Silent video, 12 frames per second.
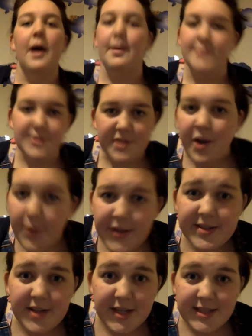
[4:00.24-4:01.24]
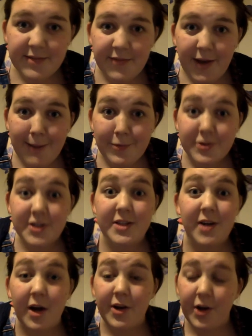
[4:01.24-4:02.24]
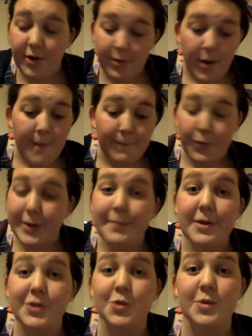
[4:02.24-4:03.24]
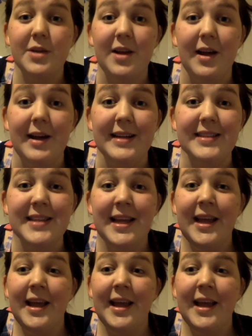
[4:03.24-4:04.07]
I'm so excited for Hamilton. I know pretty much all the lines.